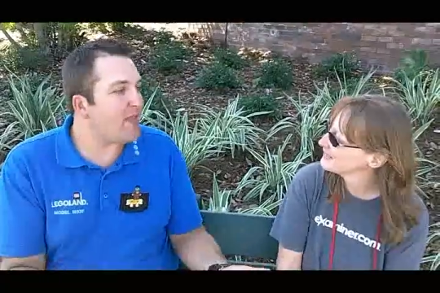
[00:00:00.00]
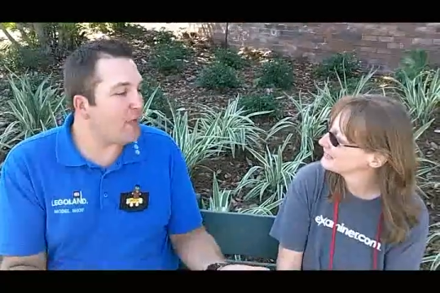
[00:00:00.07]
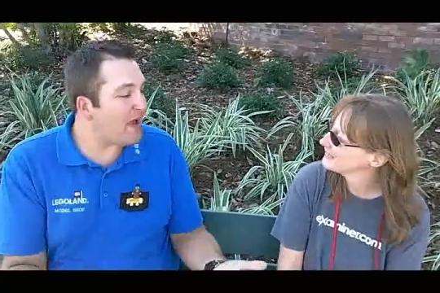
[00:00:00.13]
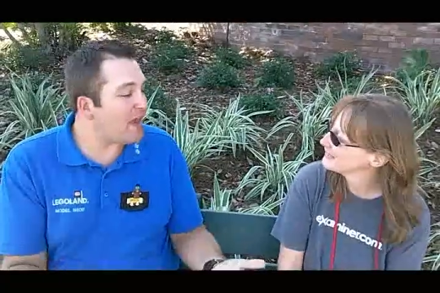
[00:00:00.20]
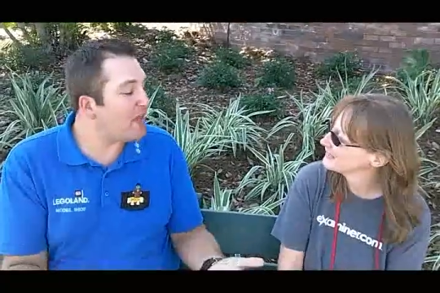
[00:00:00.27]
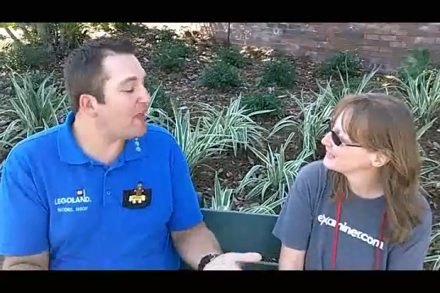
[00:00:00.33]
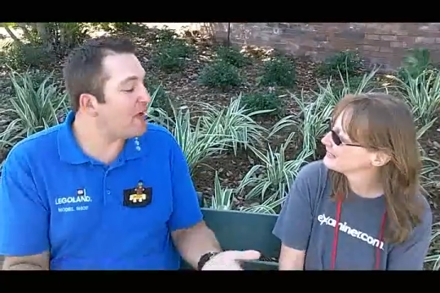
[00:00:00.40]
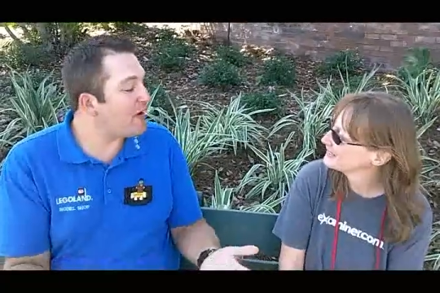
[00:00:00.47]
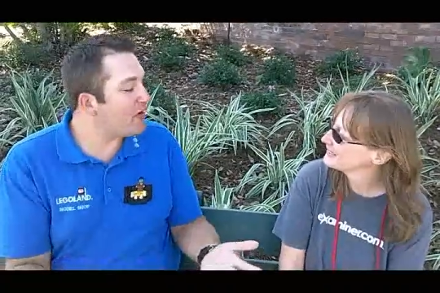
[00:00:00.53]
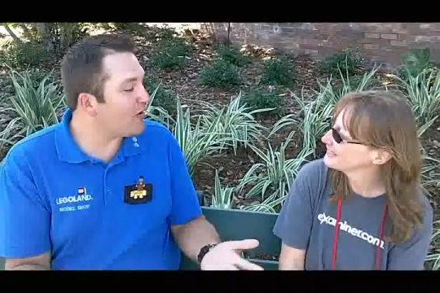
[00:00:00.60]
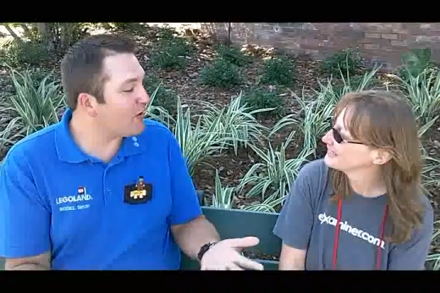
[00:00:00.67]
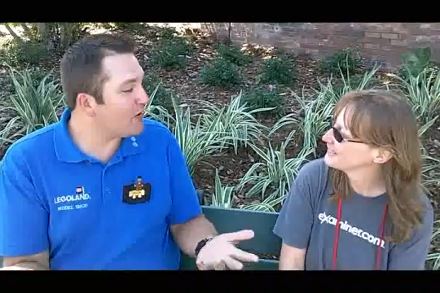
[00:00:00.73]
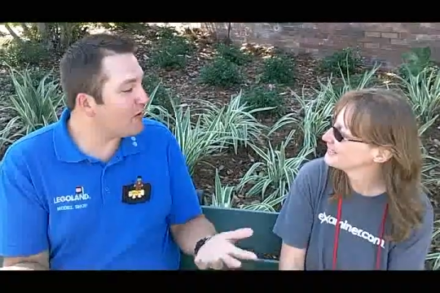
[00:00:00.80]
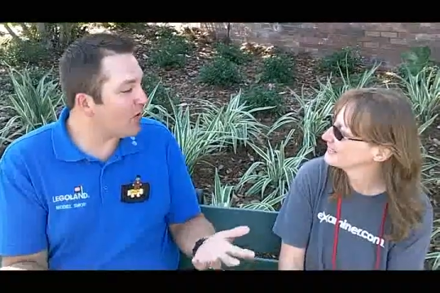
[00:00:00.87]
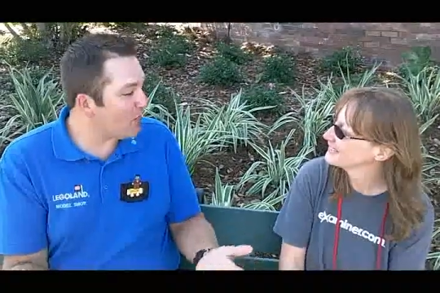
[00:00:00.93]
the way that they
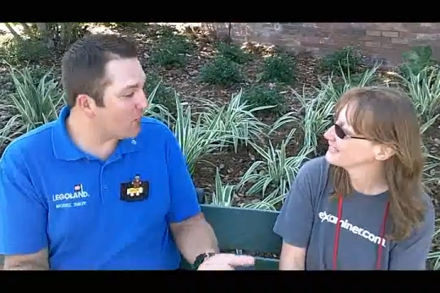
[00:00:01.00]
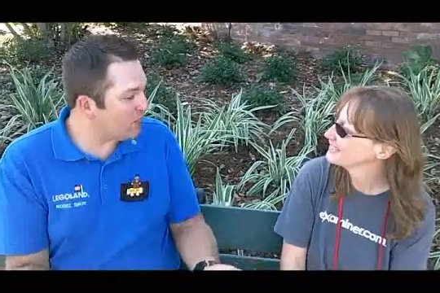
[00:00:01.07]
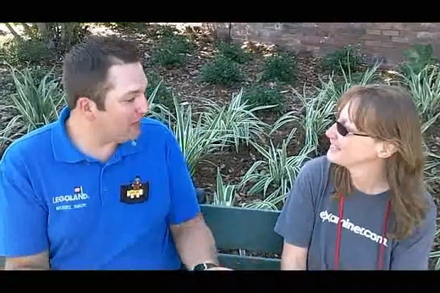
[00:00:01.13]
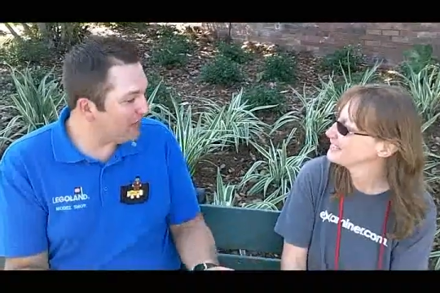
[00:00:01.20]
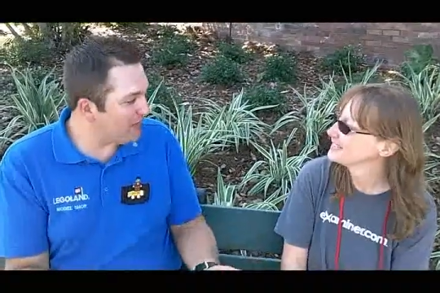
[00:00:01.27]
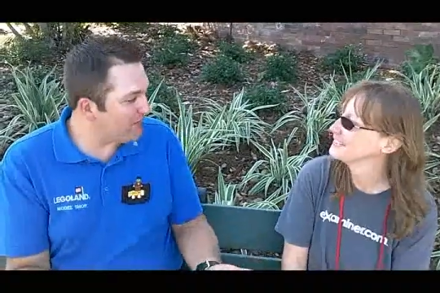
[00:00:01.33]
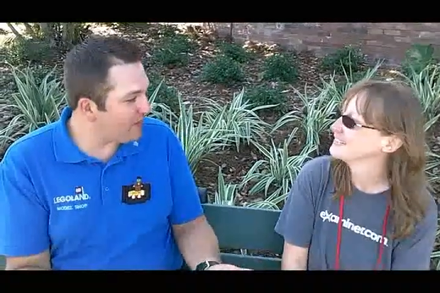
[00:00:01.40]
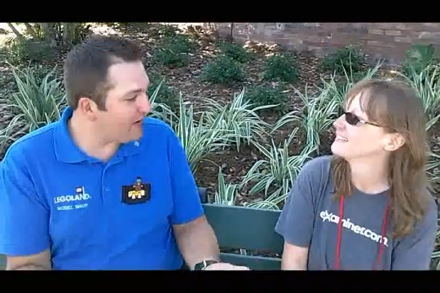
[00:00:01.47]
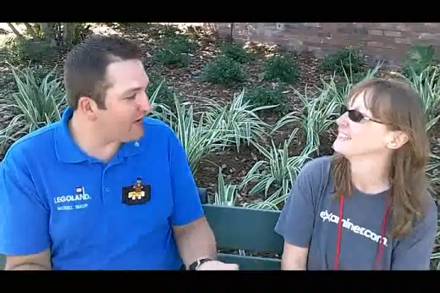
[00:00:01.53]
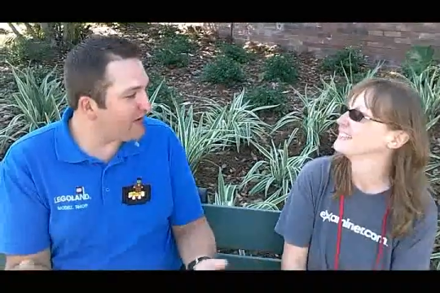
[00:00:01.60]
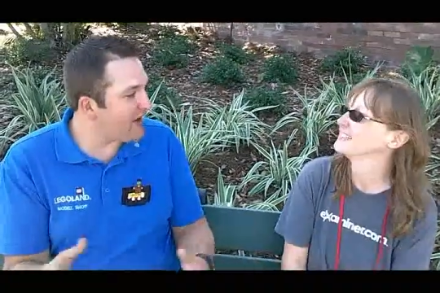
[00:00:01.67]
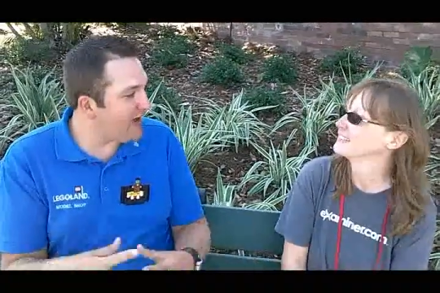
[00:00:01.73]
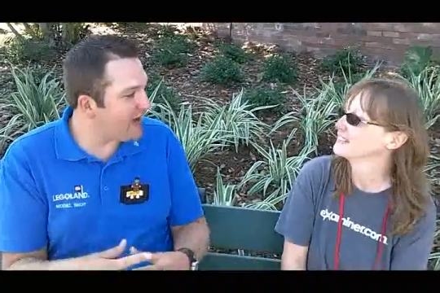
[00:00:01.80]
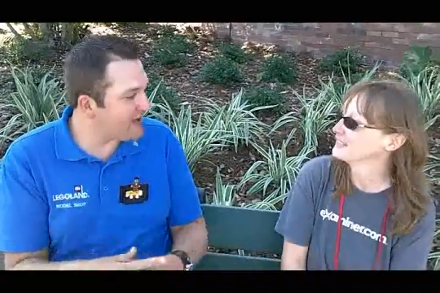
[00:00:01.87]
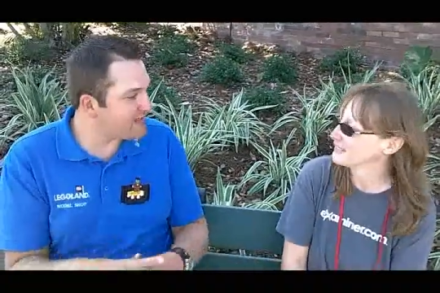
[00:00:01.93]
are currently,
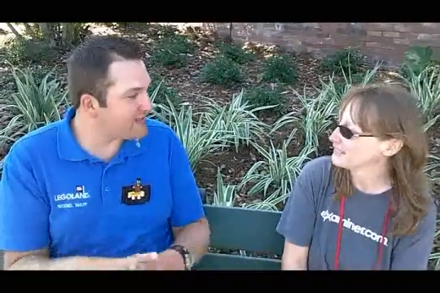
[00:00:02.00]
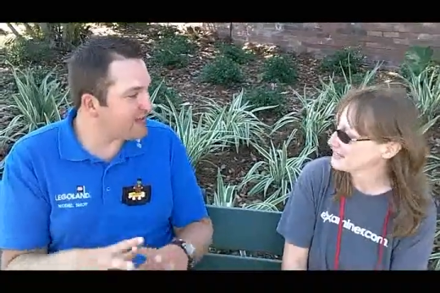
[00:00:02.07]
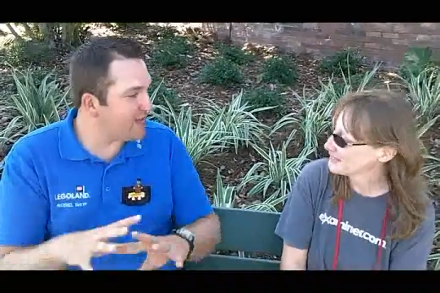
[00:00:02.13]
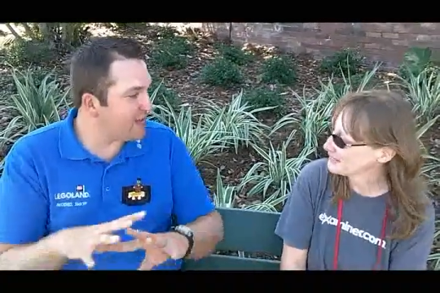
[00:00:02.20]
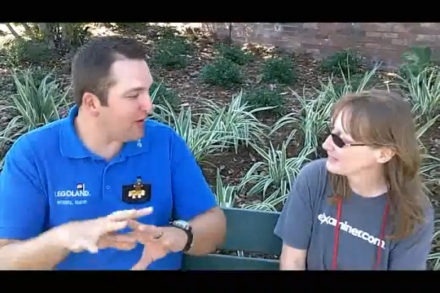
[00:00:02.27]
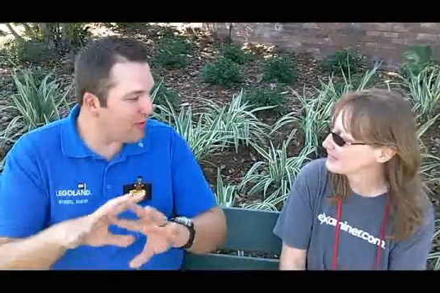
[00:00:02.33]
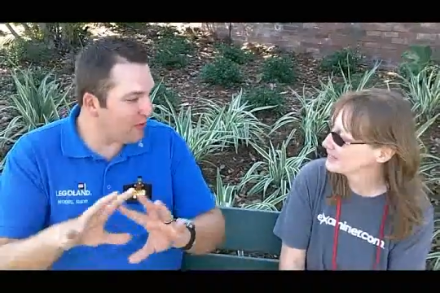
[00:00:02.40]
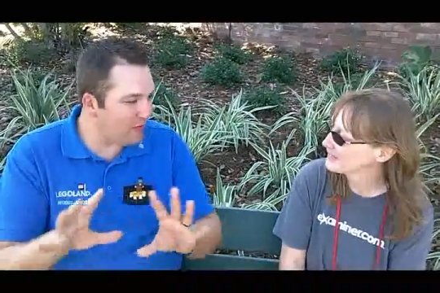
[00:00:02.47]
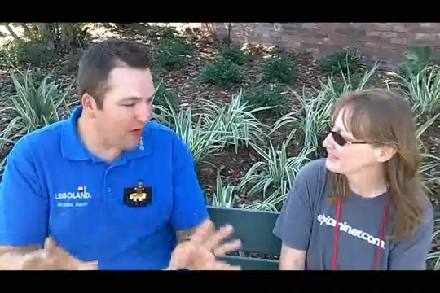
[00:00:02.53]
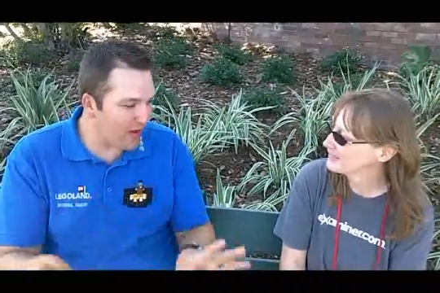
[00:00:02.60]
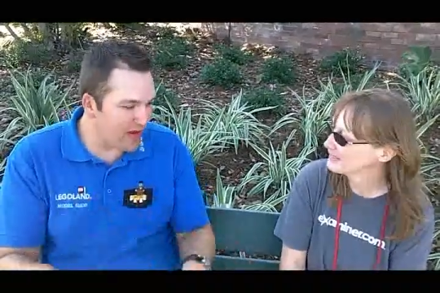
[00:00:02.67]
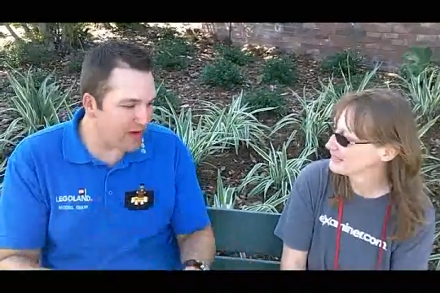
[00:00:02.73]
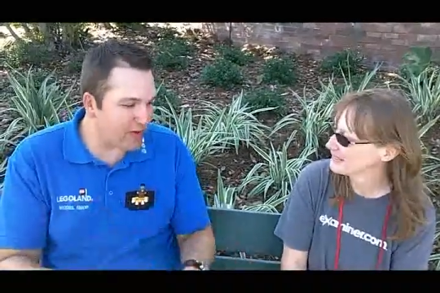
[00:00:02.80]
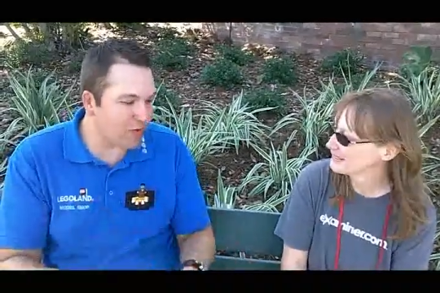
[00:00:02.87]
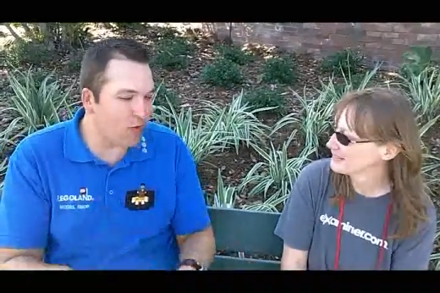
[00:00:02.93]
very nice and
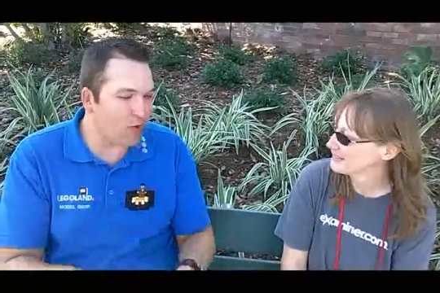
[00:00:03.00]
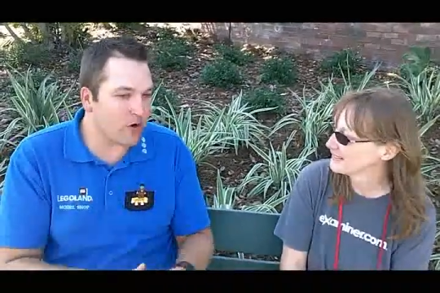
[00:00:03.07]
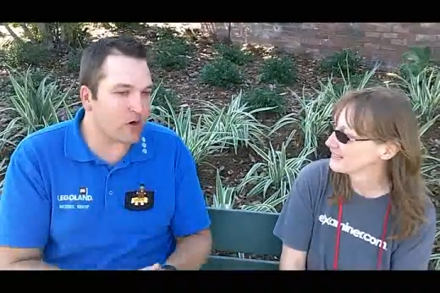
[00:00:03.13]
in